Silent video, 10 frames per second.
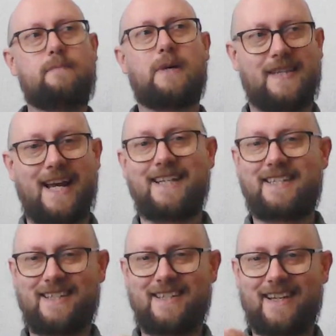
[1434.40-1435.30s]
but
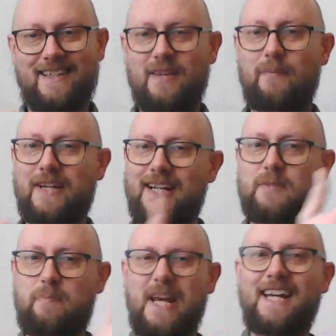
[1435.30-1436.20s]
that's something
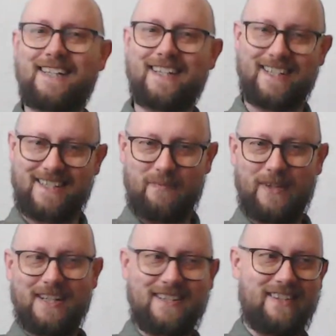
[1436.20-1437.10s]
that's paid, and that's
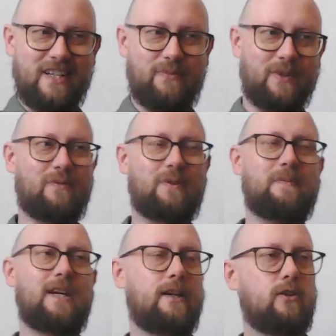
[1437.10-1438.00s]
something that's different
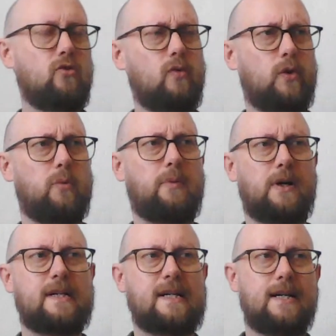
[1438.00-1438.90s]
from the editorial
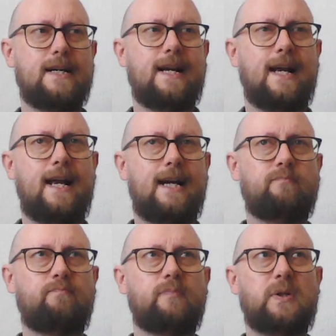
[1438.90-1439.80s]
part.
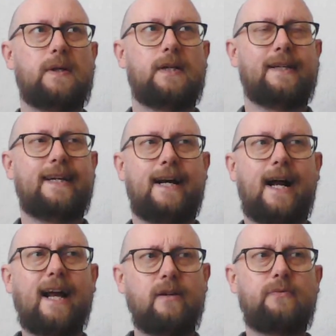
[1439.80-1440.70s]
And yeah,
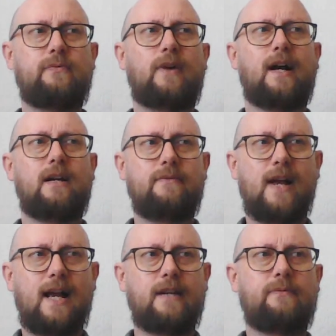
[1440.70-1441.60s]
I have
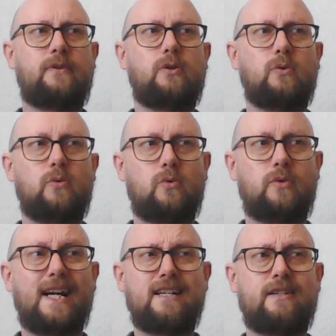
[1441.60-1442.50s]
had a few
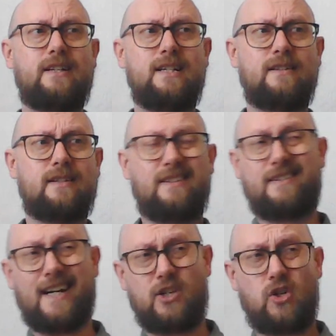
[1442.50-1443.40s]
nasty
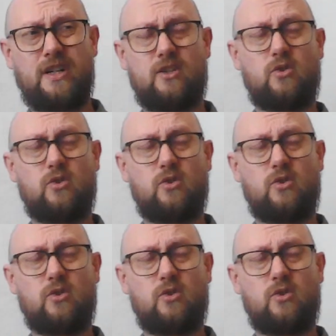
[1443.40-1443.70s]
incidents. Actually,